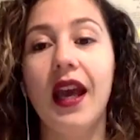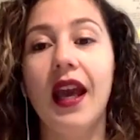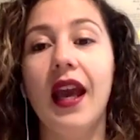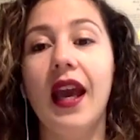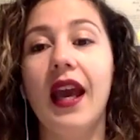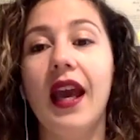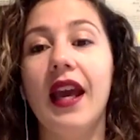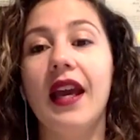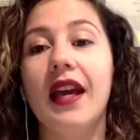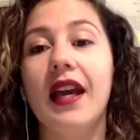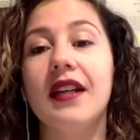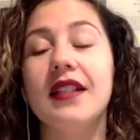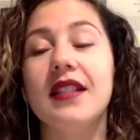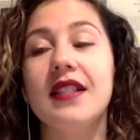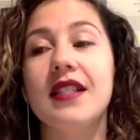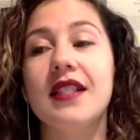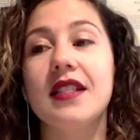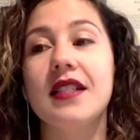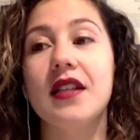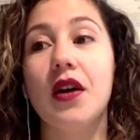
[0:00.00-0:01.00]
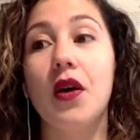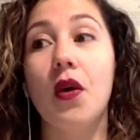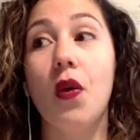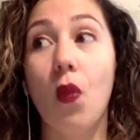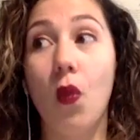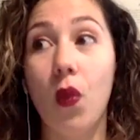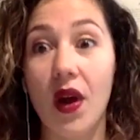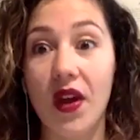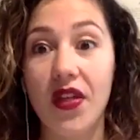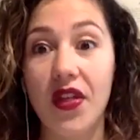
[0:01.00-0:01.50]
And
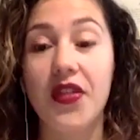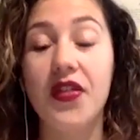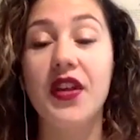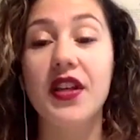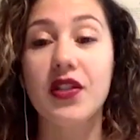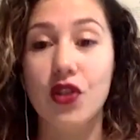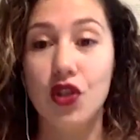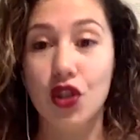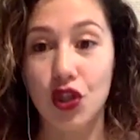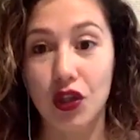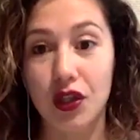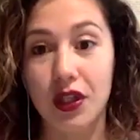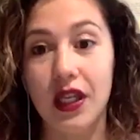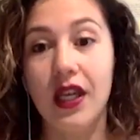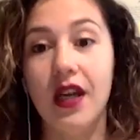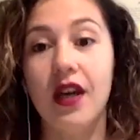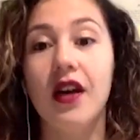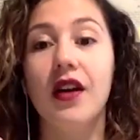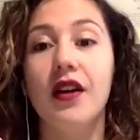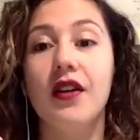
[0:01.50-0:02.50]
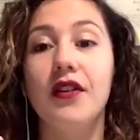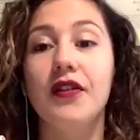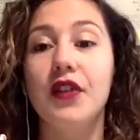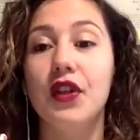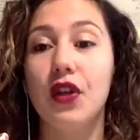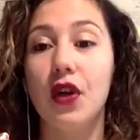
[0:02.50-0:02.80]
with this journey of,